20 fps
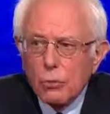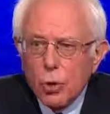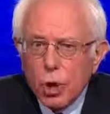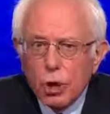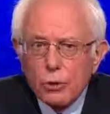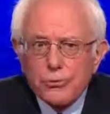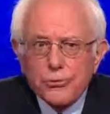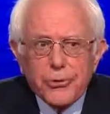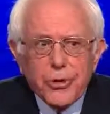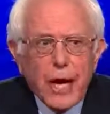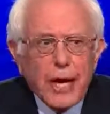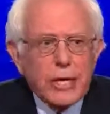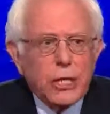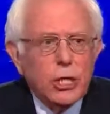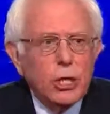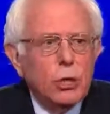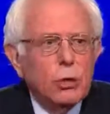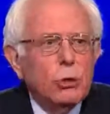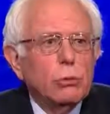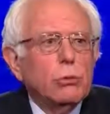Wolf, I
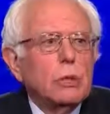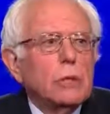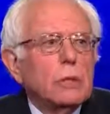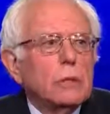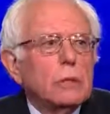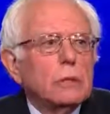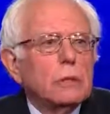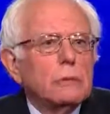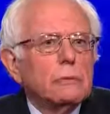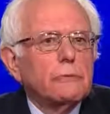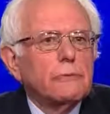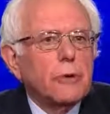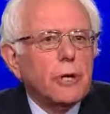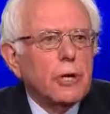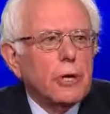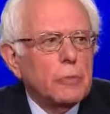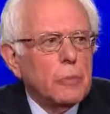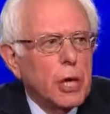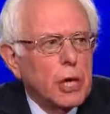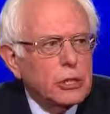do.
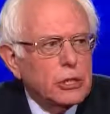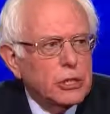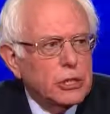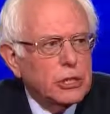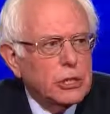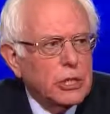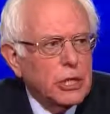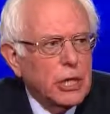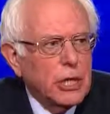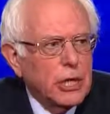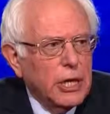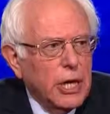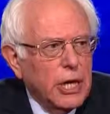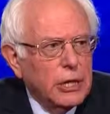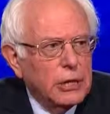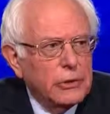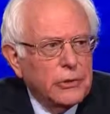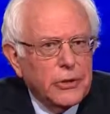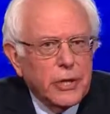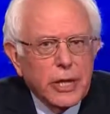Very much. I
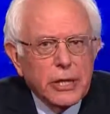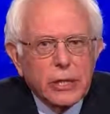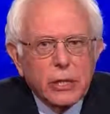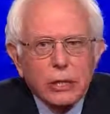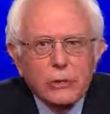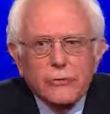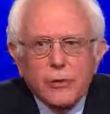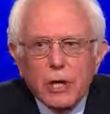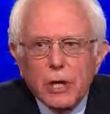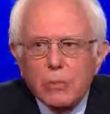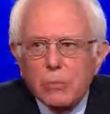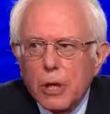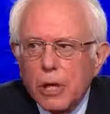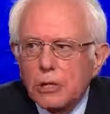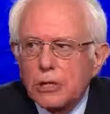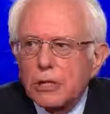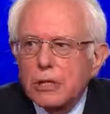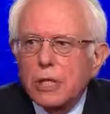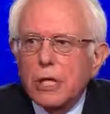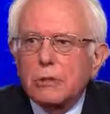think she'd very
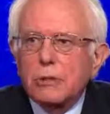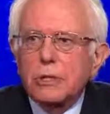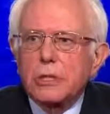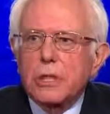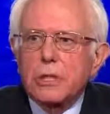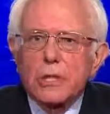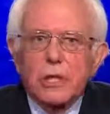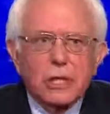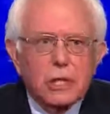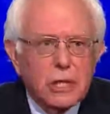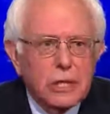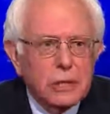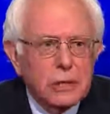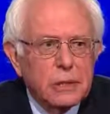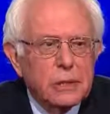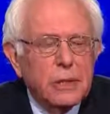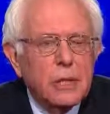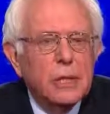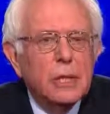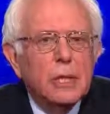much like to eat
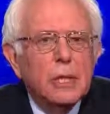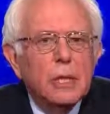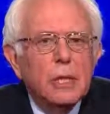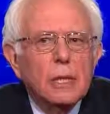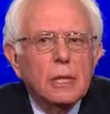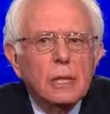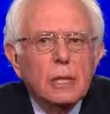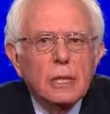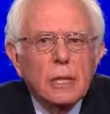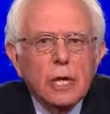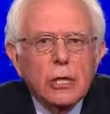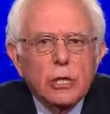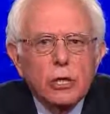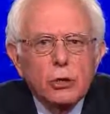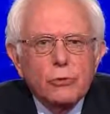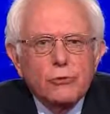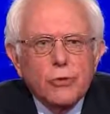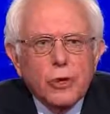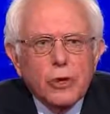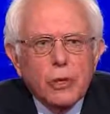it. She'd
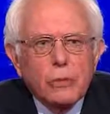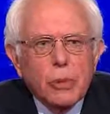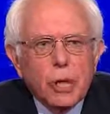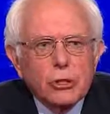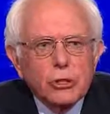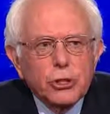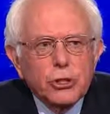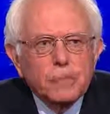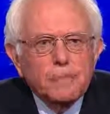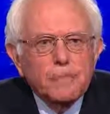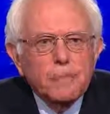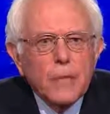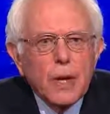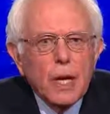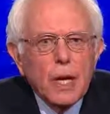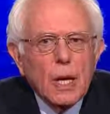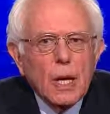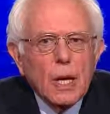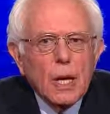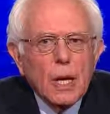like it very much.
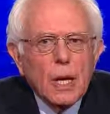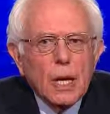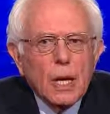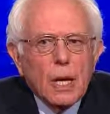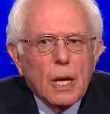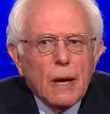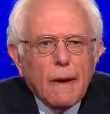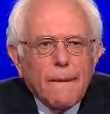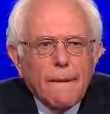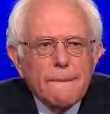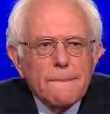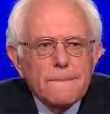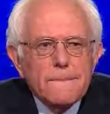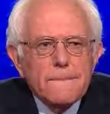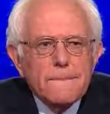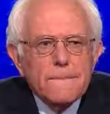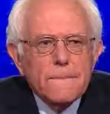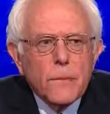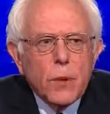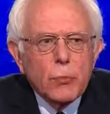
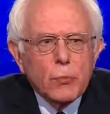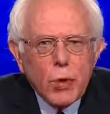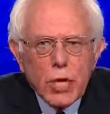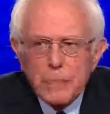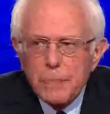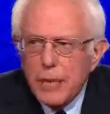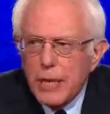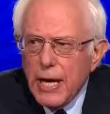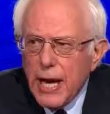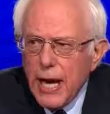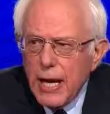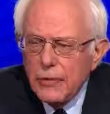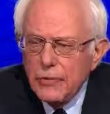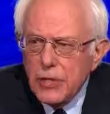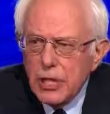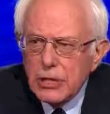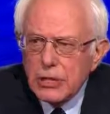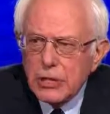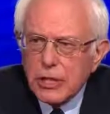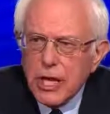Um, we may
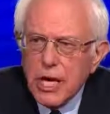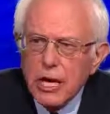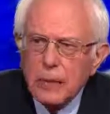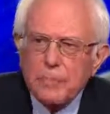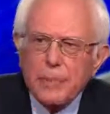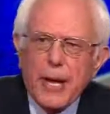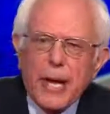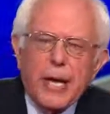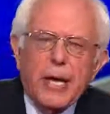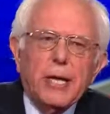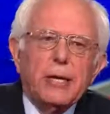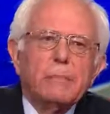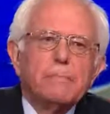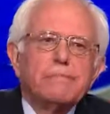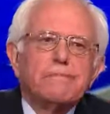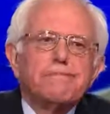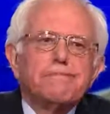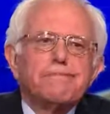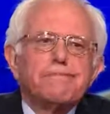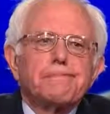have the same
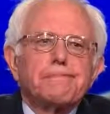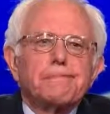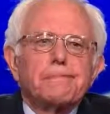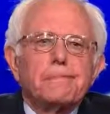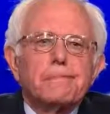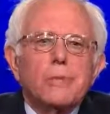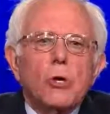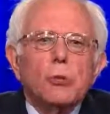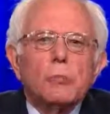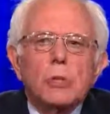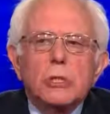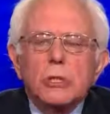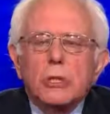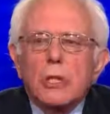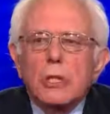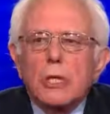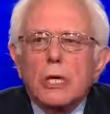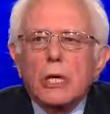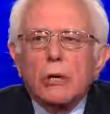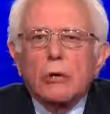hair, and we
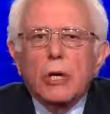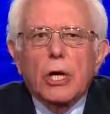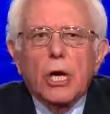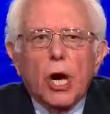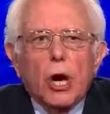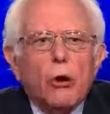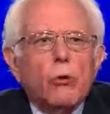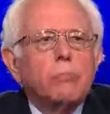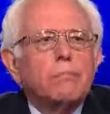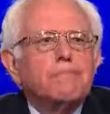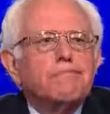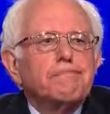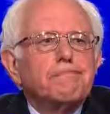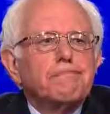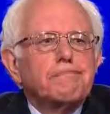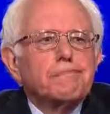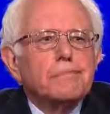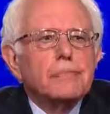snicker at home,